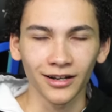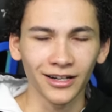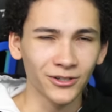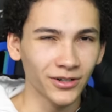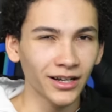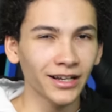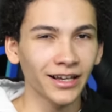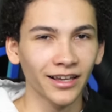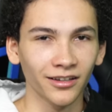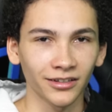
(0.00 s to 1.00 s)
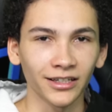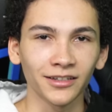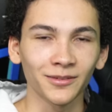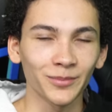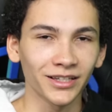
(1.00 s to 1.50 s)
and I tried
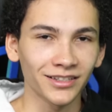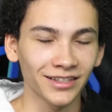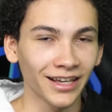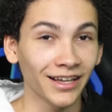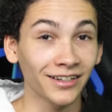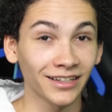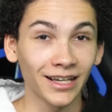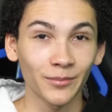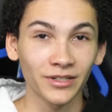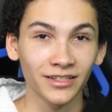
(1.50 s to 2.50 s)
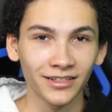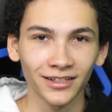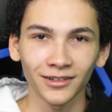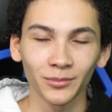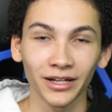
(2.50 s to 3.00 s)
haggling because they had a damaged
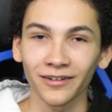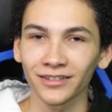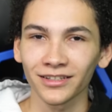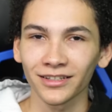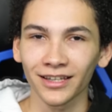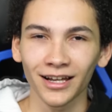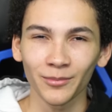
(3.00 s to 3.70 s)
tub and I was like,